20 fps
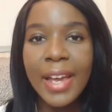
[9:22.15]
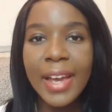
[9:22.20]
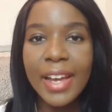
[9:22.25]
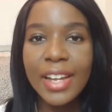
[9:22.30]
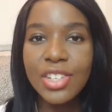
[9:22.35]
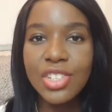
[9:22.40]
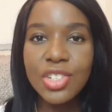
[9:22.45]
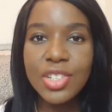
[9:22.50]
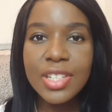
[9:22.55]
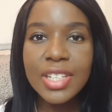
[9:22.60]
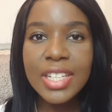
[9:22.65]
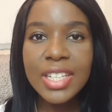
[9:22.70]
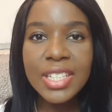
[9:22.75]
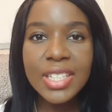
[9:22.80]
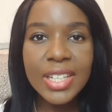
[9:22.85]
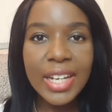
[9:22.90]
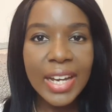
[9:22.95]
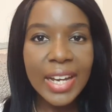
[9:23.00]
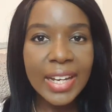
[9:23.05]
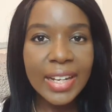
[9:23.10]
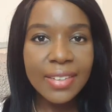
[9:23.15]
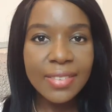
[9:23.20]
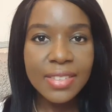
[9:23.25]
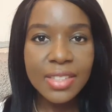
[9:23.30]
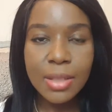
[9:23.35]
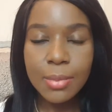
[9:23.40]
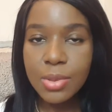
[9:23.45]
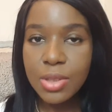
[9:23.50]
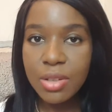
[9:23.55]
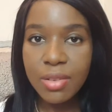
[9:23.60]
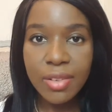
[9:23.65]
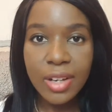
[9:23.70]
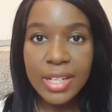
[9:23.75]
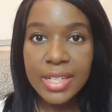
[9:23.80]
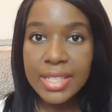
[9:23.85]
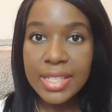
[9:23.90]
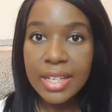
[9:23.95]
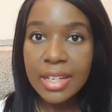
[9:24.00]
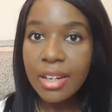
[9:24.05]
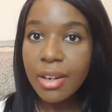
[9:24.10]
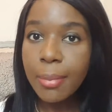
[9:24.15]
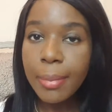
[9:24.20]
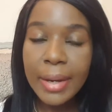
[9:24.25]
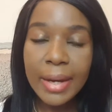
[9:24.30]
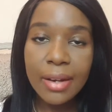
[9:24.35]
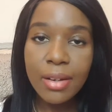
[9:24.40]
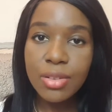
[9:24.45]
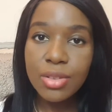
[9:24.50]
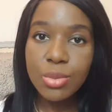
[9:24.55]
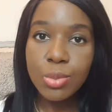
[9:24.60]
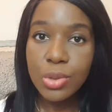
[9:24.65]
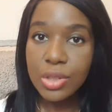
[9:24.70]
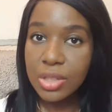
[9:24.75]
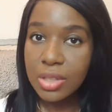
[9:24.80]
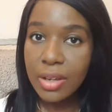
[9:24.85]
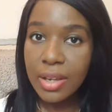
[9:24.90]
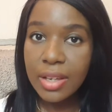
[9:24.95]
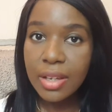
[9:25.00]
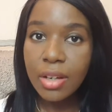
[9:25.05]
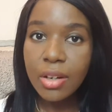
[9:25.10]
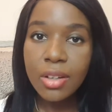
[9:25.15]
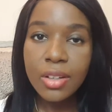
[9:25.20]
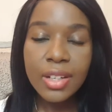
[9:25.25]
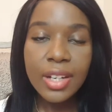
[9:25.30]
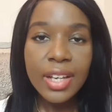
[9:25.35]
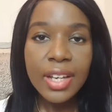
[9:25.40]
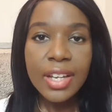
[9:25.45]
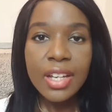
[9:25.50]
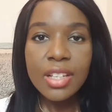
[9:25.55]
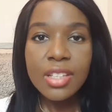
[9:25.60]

and you need to have some sort of idea about what's going on.